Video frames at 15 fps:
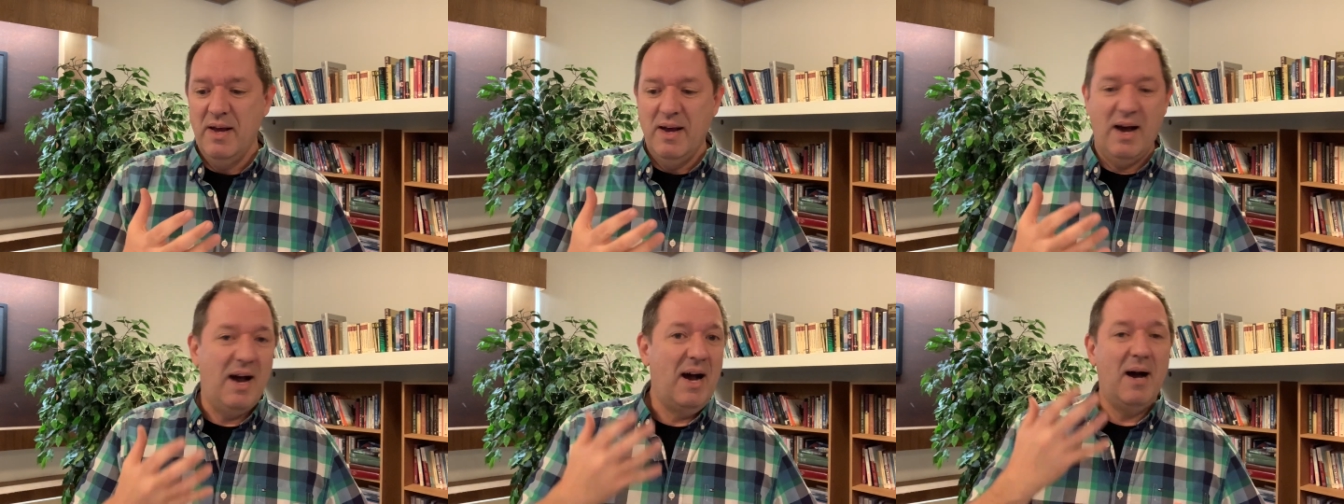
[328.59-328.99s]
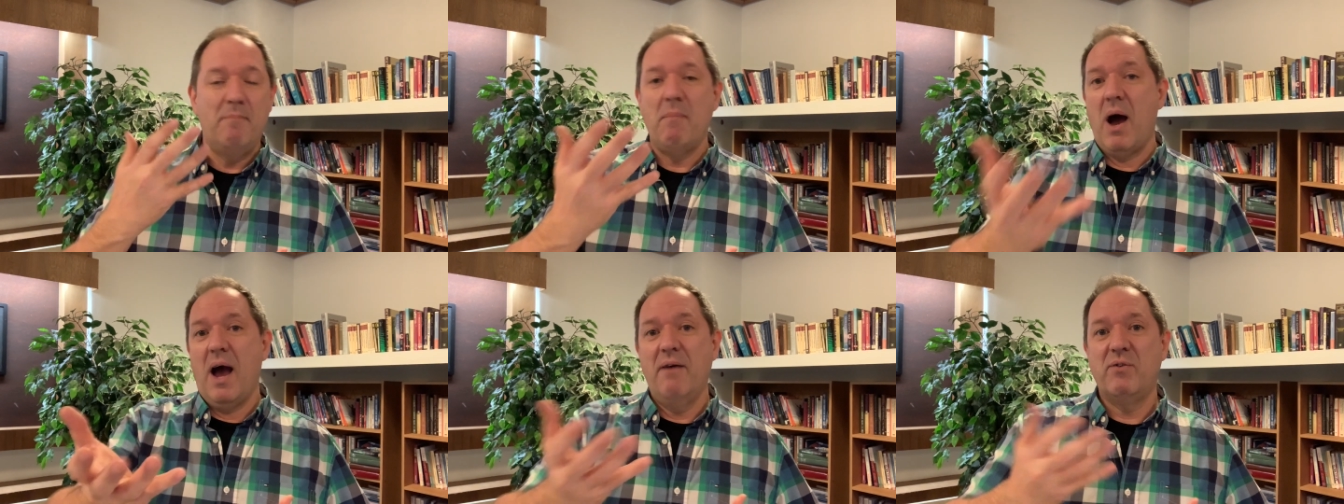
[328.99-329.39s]

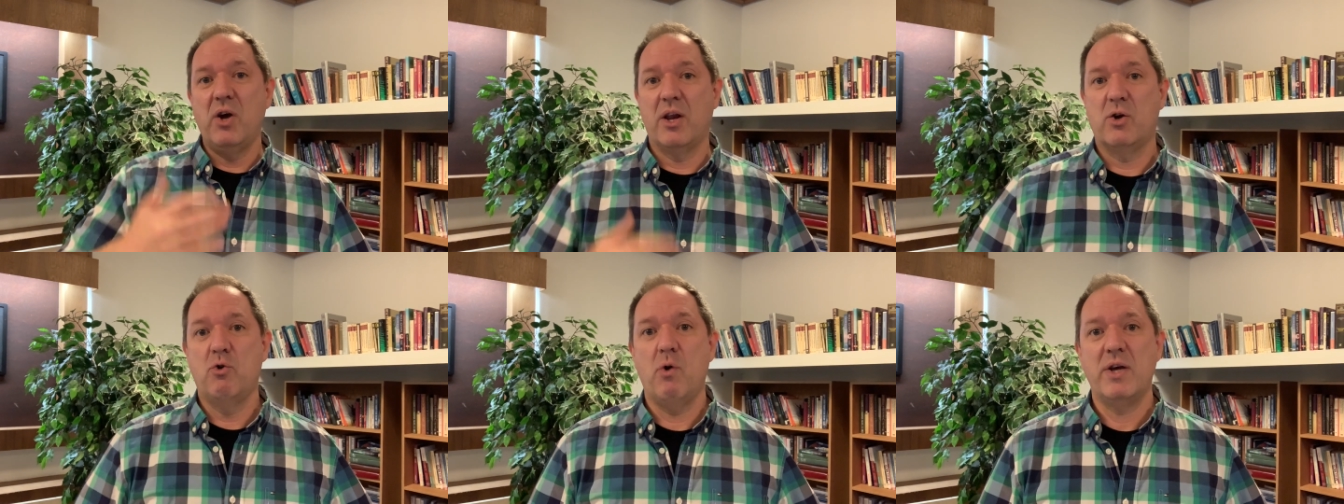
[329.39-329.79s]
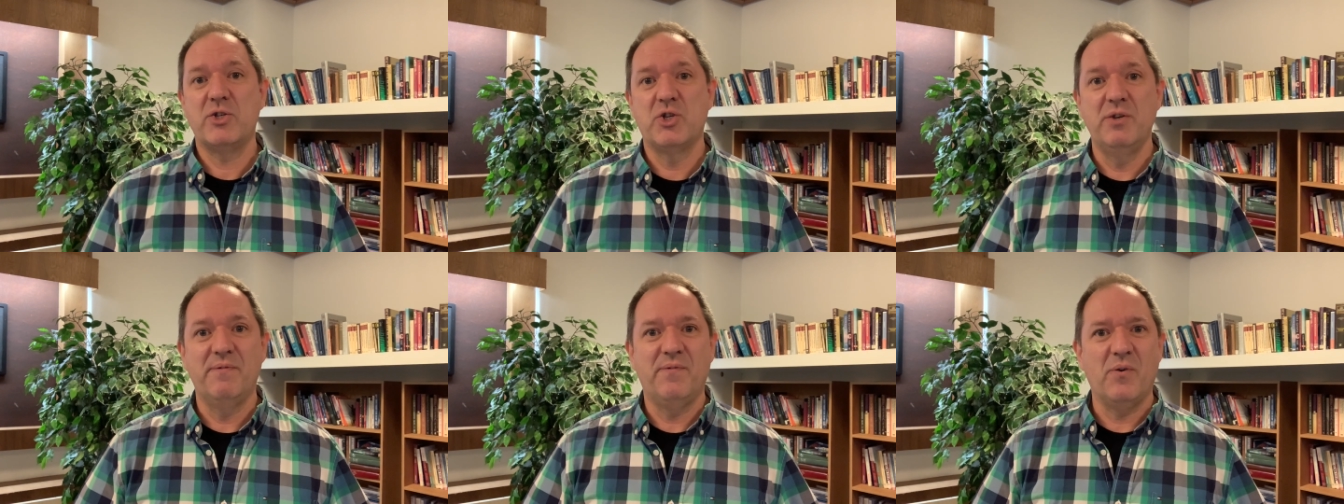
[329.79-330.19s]
I've got a
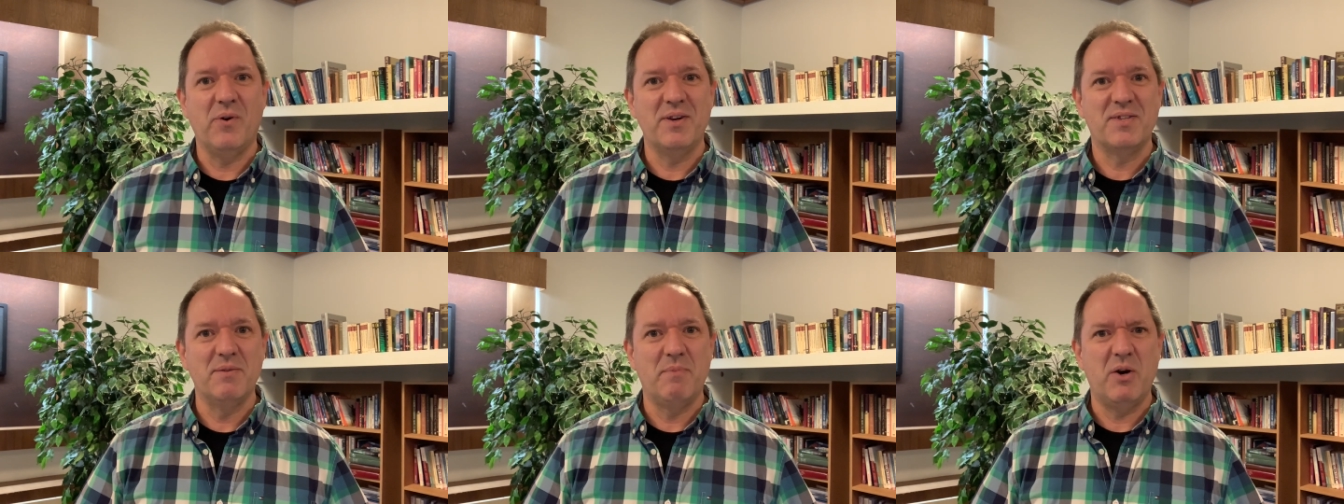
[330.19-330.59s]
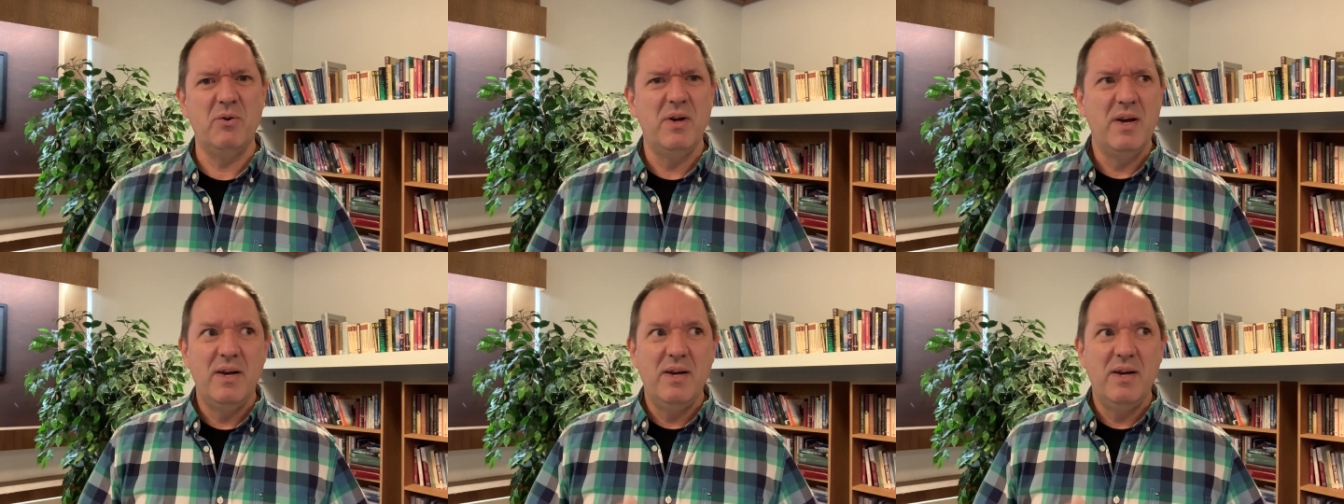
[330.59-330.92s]
question for us about